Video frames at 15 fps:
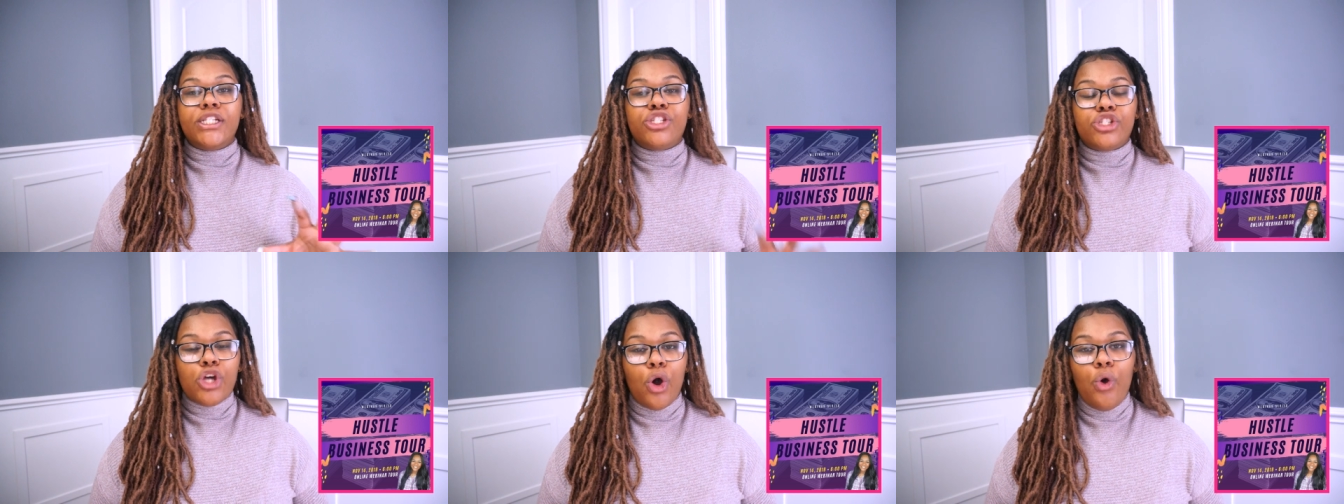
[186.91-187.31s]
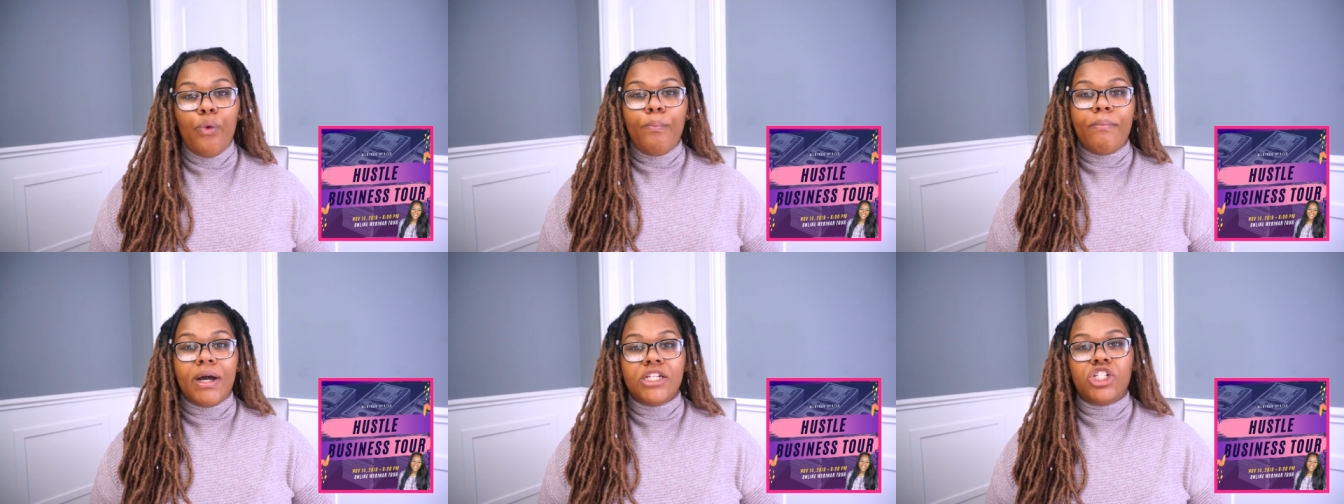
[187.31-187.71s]

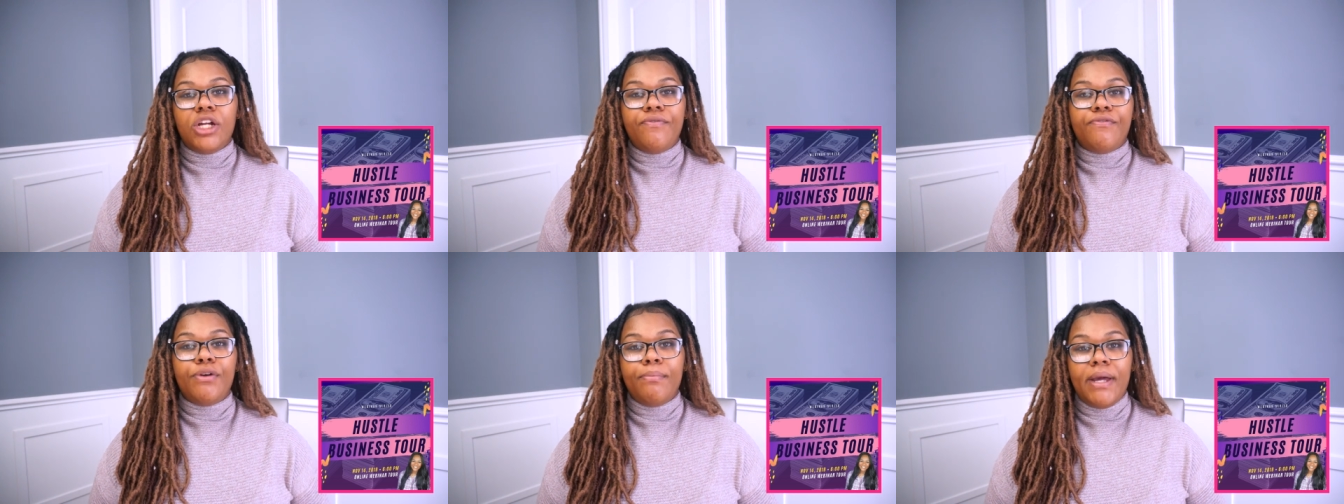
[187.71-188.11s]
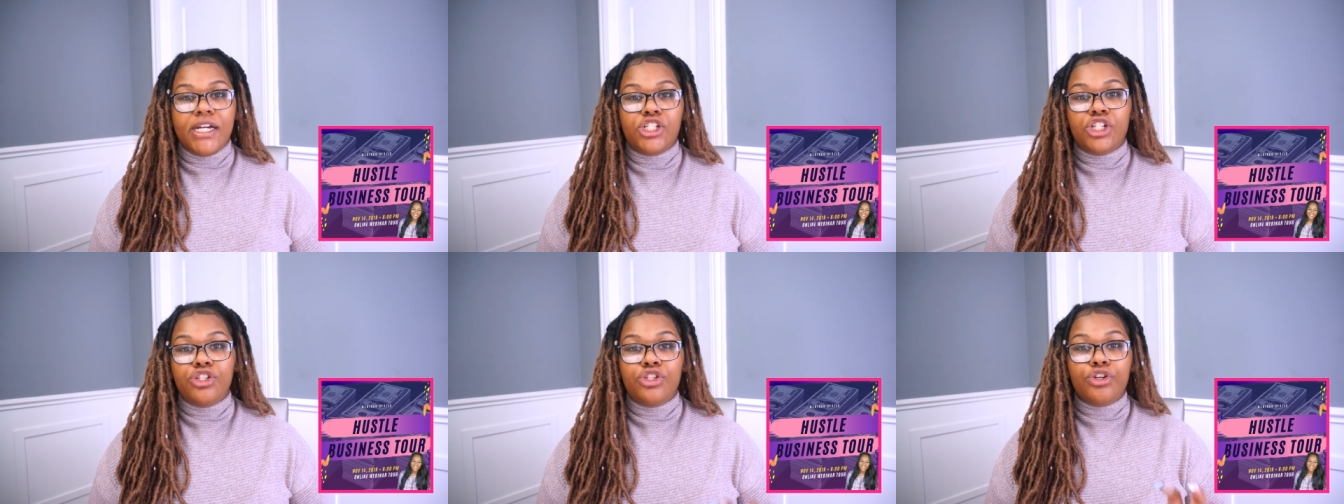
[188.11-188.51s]
So much
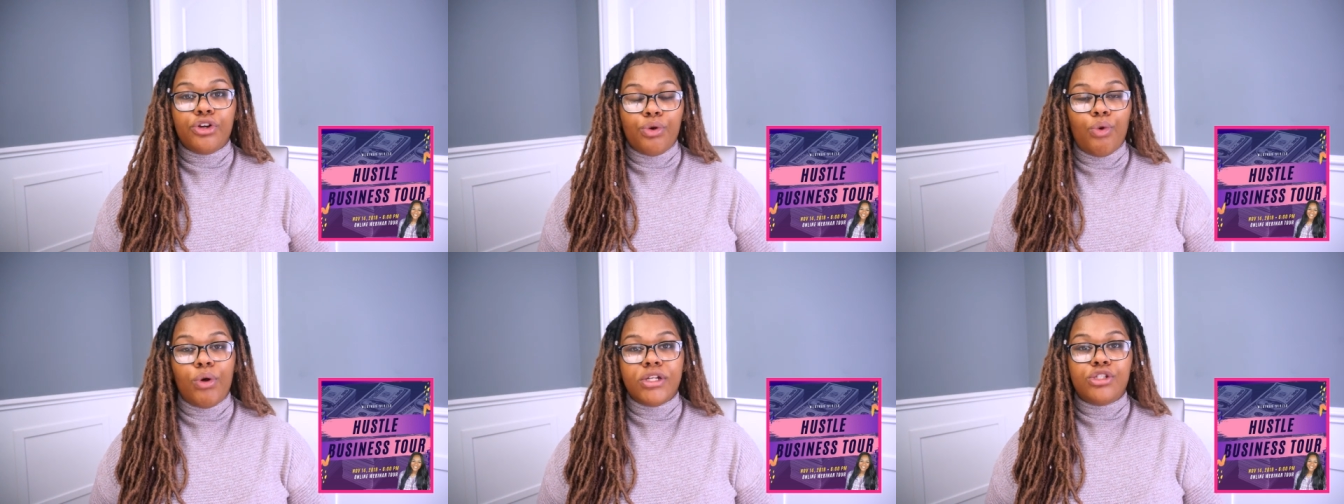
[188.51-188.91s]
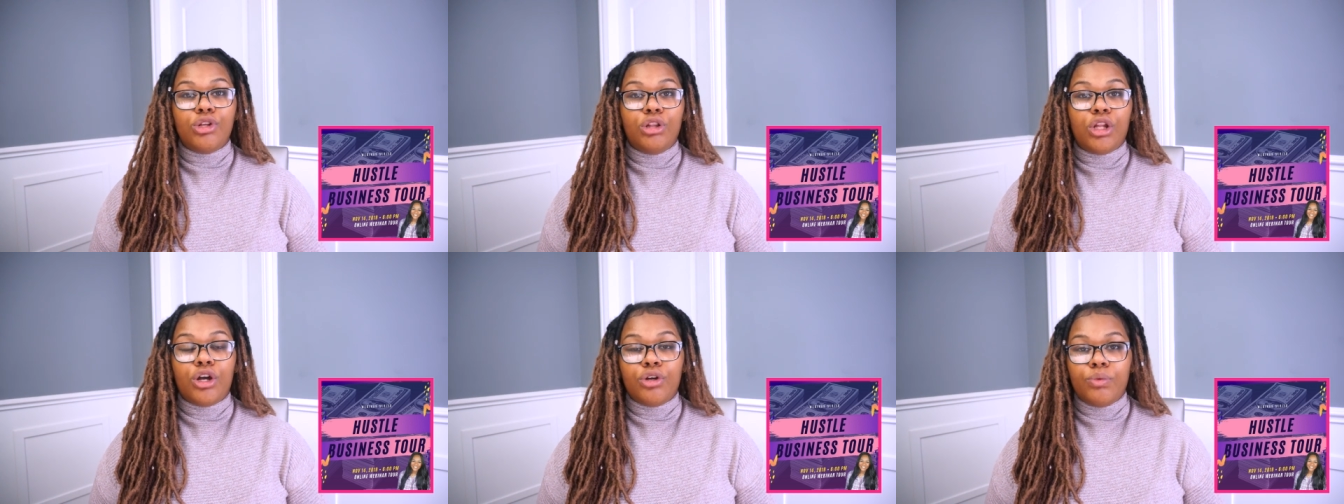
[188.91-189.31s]
information you're going to
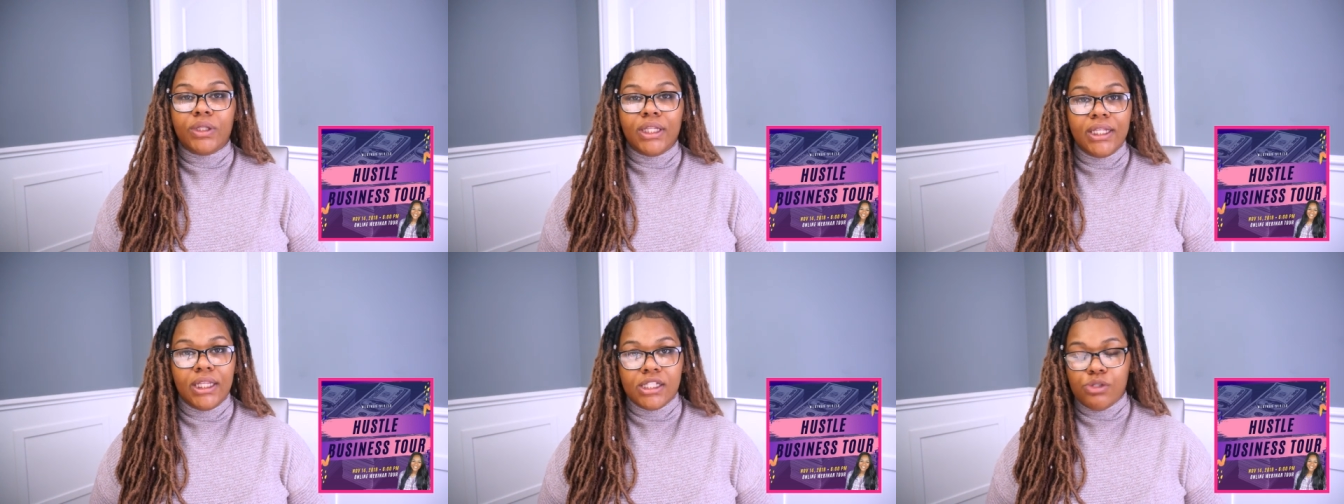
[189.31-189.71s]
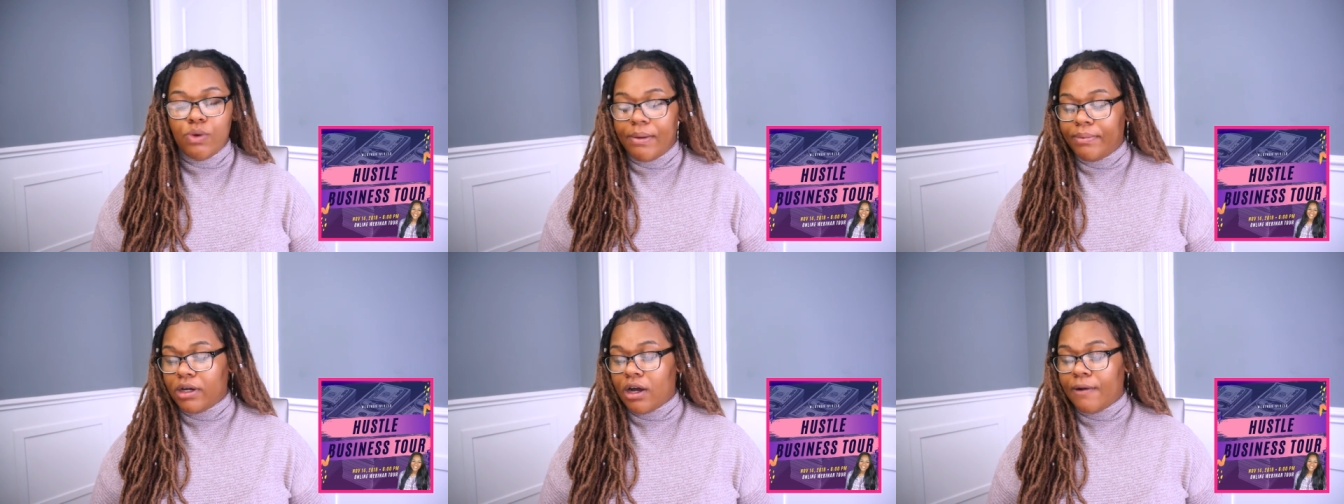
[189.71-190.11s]
learn within this
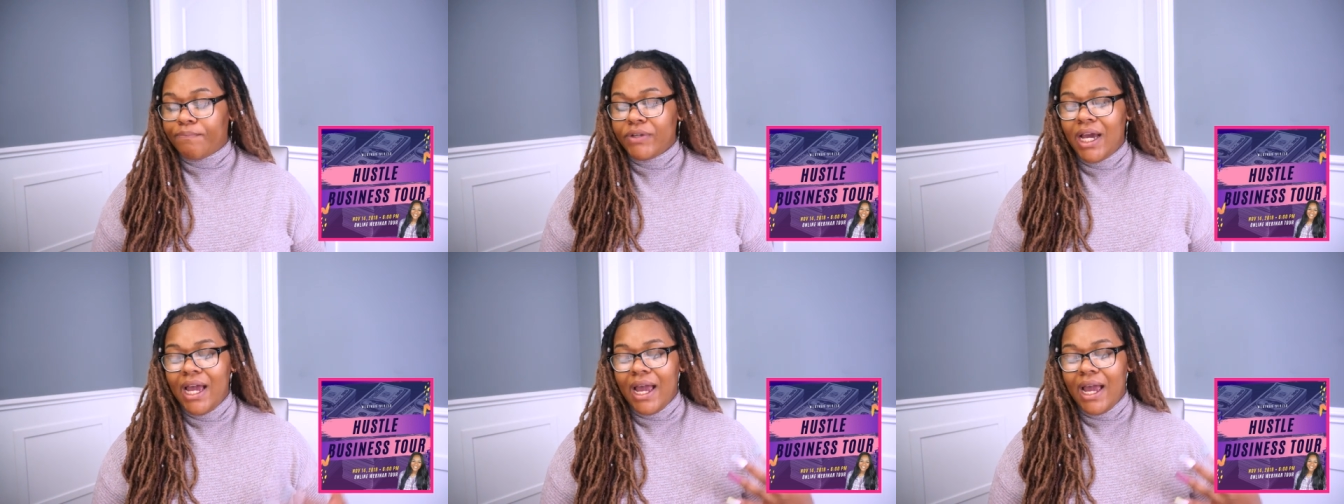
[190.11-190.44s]
webinar